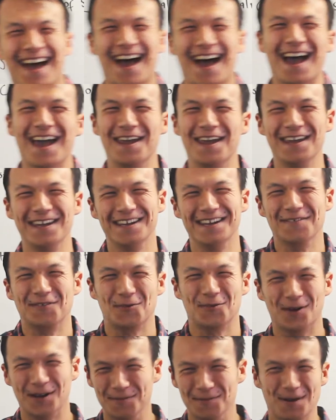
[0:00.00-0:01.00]
Hey
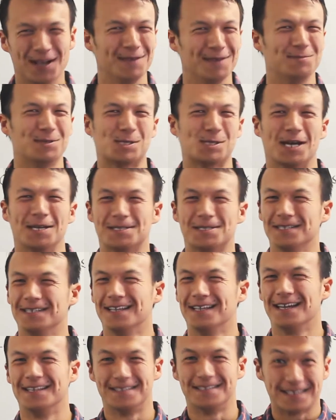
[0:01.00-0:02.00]
everyone, my name's
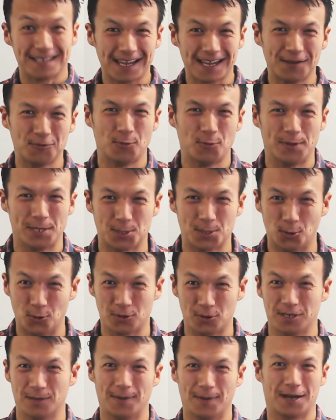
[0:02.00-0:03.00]
Jason and today we'll be
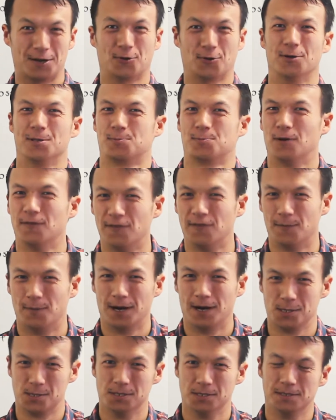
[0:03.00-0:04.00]
talking about gross profit
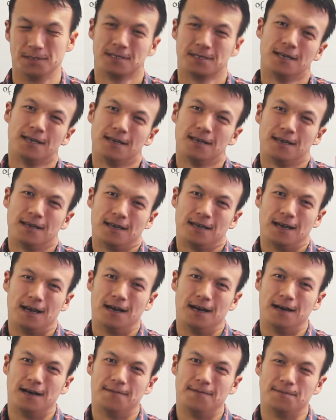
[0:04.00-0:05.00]
margins.
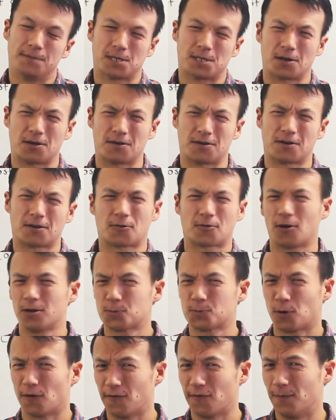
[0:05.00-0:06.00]
So gross
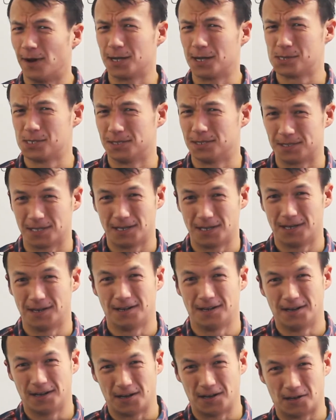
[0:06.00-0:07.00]
profit margins
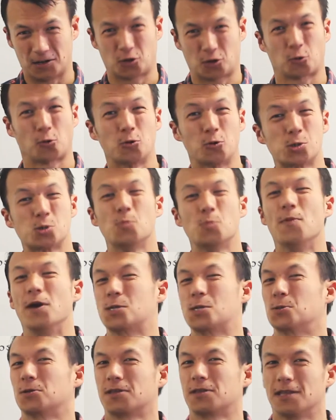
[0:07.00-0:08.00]
are a crucial
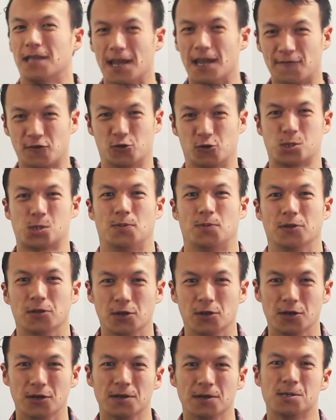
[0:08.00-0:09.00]
metric that every
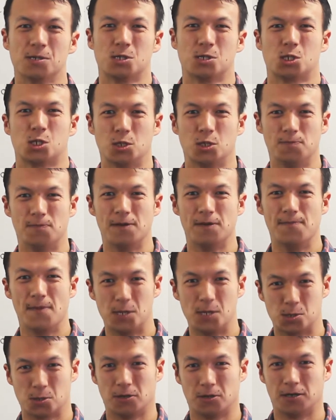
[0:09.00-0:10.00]
entrepreneur should be
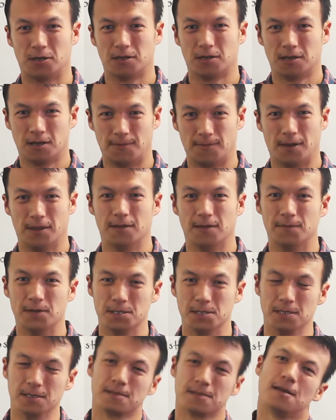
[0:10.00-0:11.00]
measuring about their
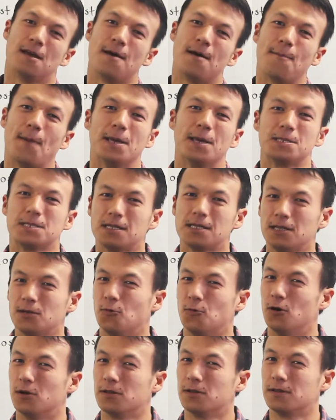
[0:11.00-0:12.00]
business. Basically
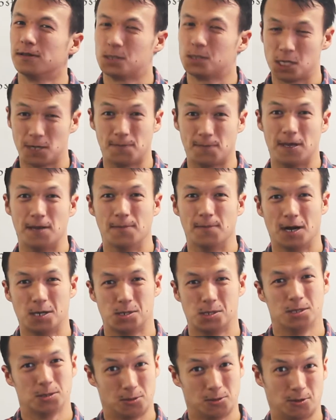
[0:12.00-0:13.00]
what GP
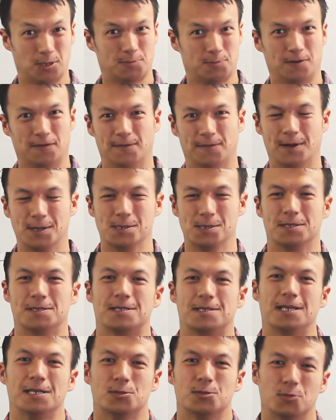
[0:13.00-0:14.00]
margins or gross profit margins
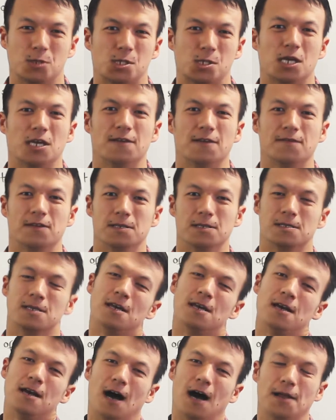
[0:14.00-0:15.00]
seek to achieve is
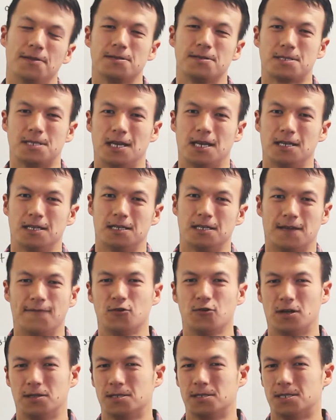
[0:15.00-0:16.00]
give
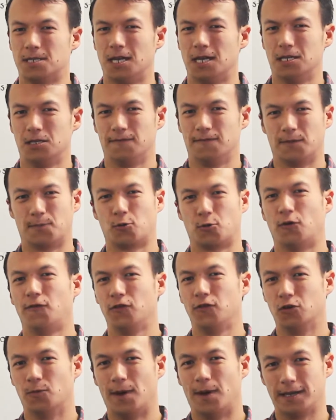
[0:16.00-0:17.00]
you an understanding of the
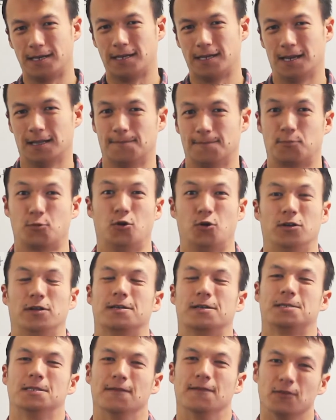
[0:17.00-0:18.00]
profit you're making at a
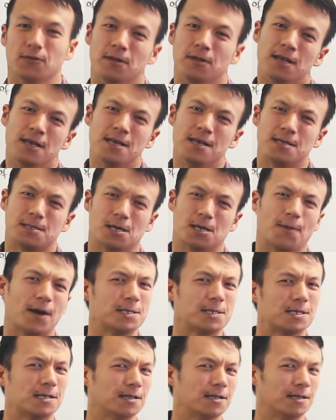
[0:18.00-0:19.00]
product level. So
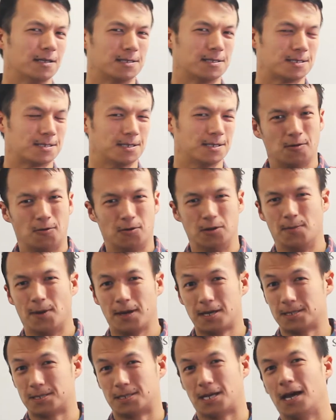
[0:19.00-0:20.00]
basically it's when you
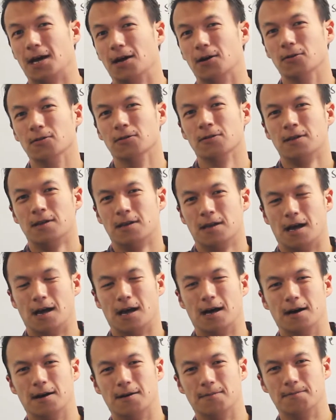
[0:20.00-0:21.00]
make a sale,
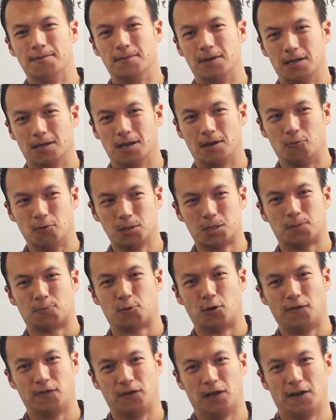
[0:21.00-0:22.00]
what's the
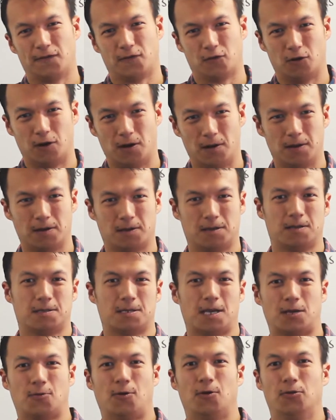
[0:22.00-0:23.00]
profit after I
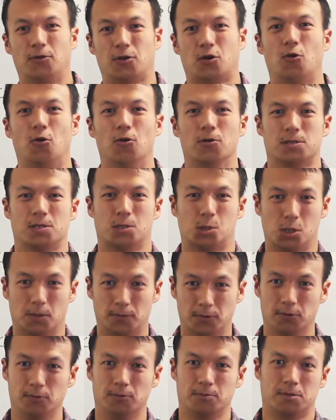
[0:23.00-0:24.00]
take away all the costs
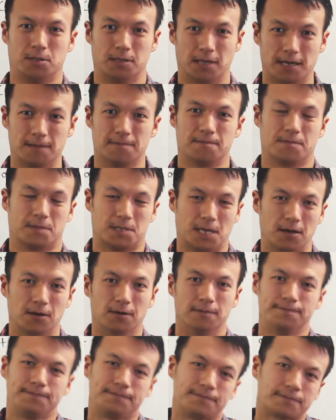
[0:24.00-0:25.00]
attributable to that sale.